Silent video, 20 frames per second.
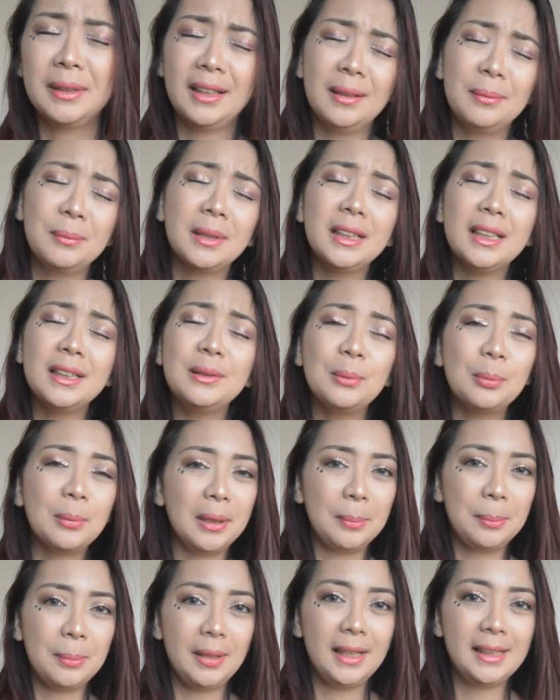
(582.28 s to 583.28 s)
But I'm gonna do
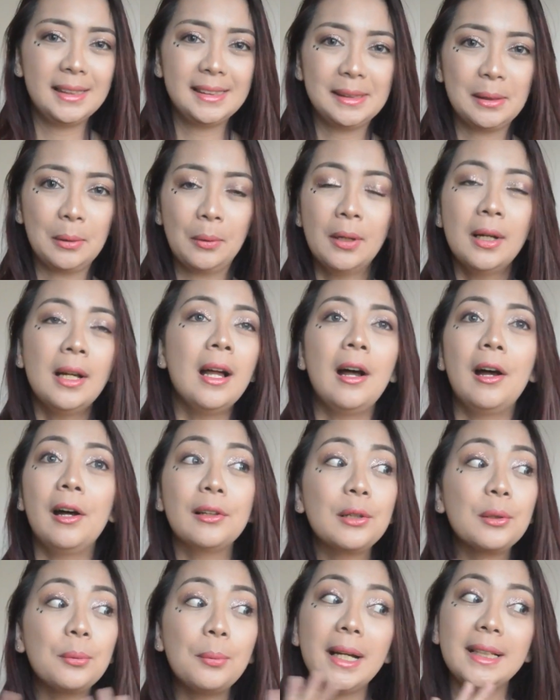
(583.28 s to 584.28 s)
my best, so
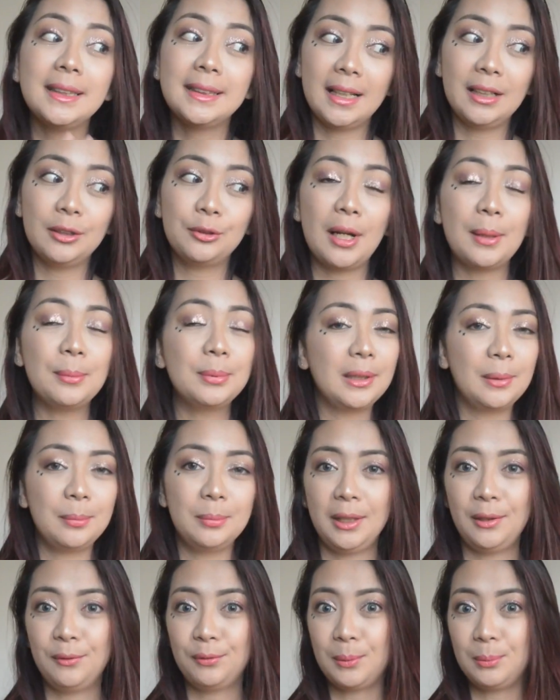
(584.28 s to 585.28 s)
otherwise I grab
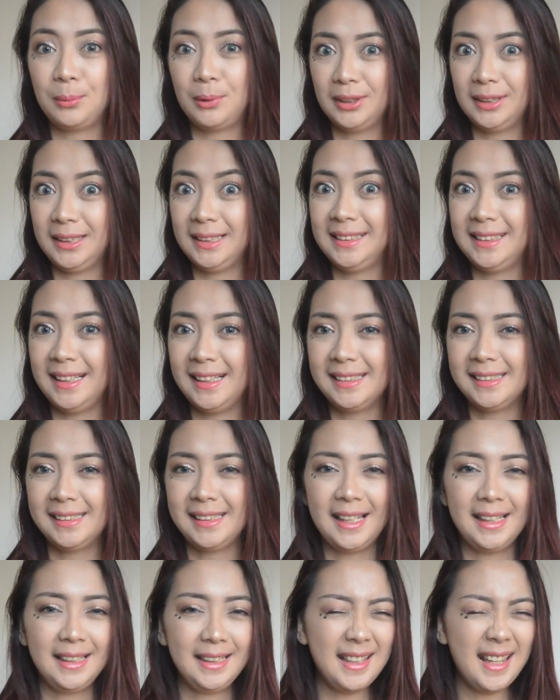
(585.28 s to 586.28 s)
something from your list
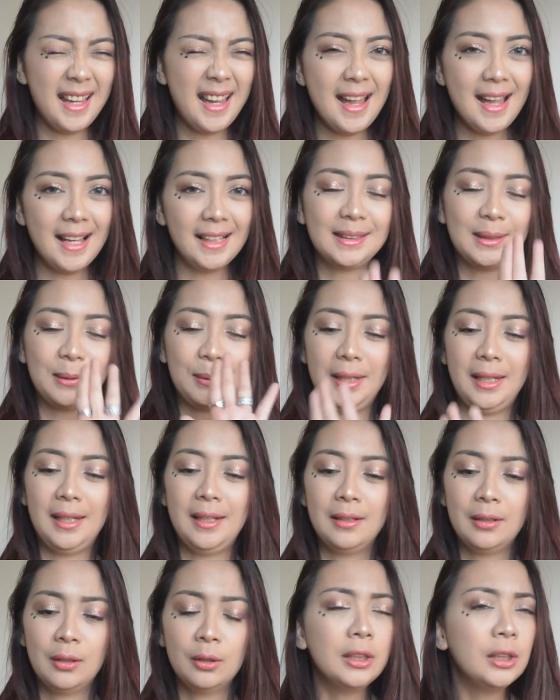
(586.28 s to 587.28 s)
instead. Yes, okay.
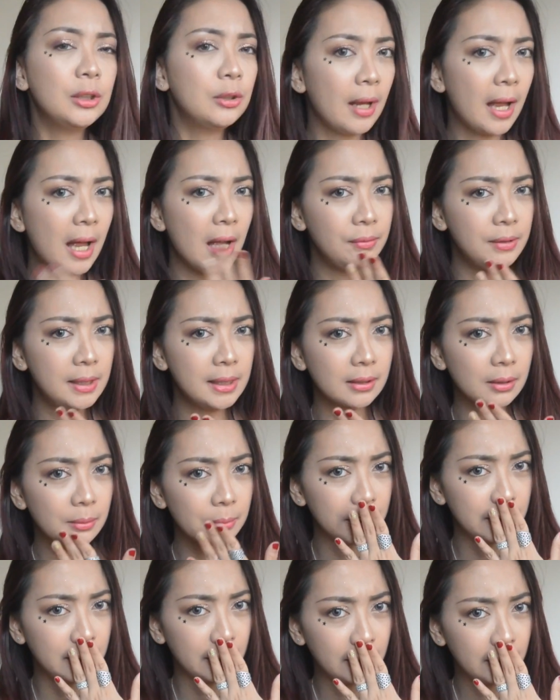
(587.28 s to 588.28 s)
Or did you have this
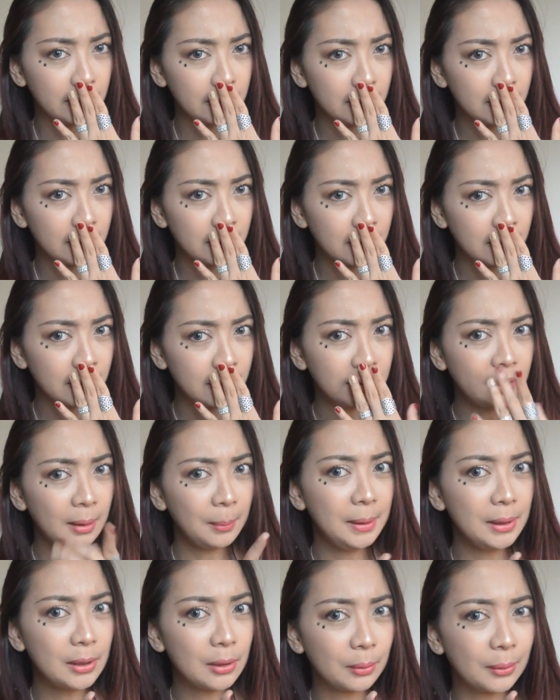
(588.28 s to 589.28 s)
already?
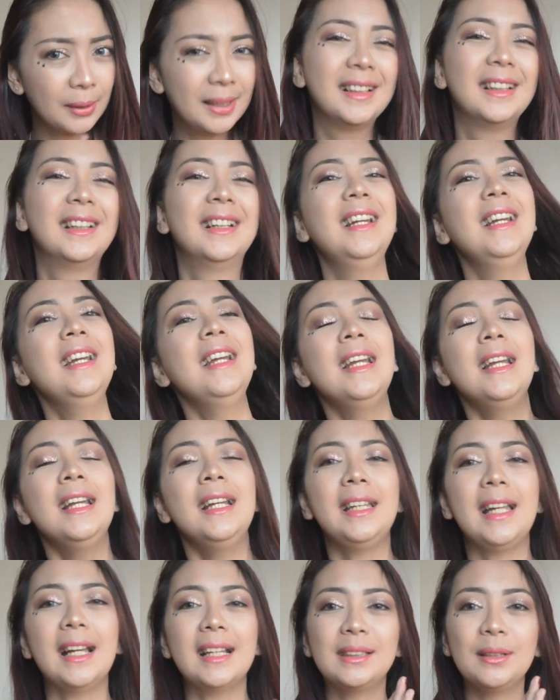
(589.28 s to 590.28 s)
Let me know.
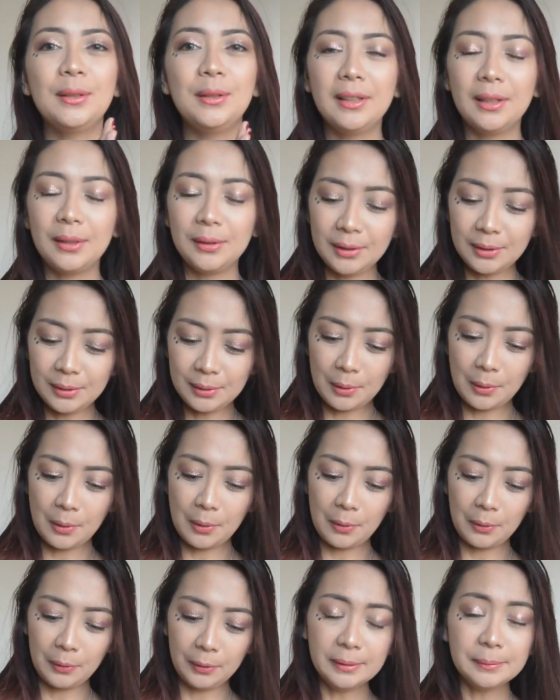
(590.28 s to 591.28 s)
Yeah, so there you
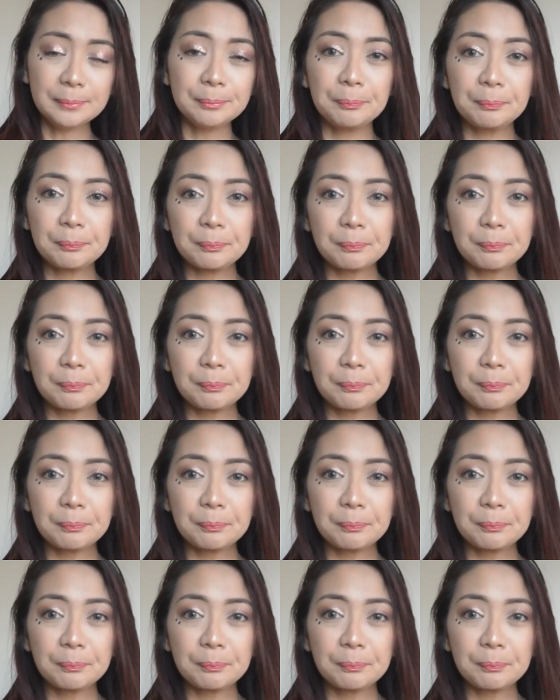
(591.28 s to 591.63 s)
go.